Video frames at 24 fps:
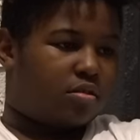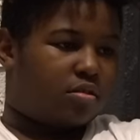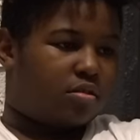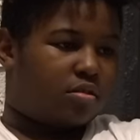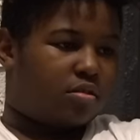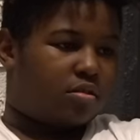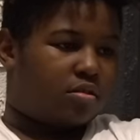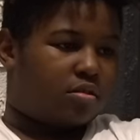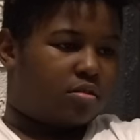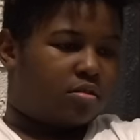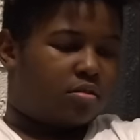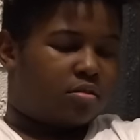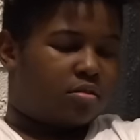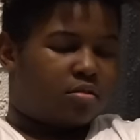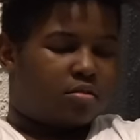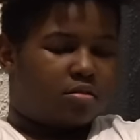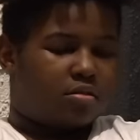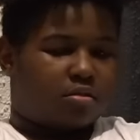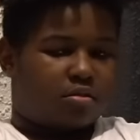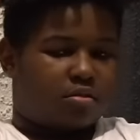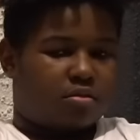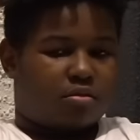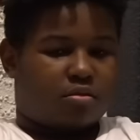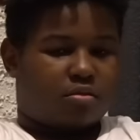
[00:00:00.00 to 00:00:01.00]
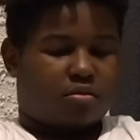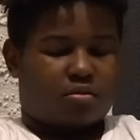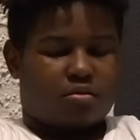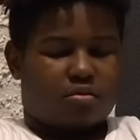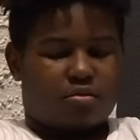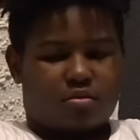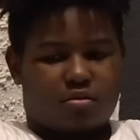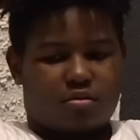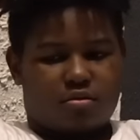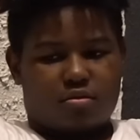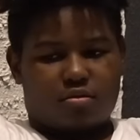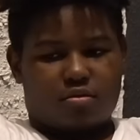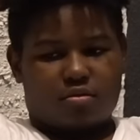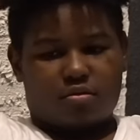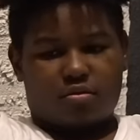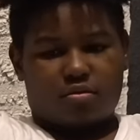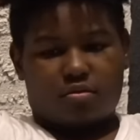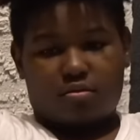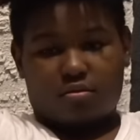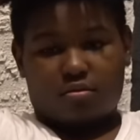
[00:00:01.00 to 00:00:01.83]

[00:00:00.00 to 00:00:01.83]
(silence)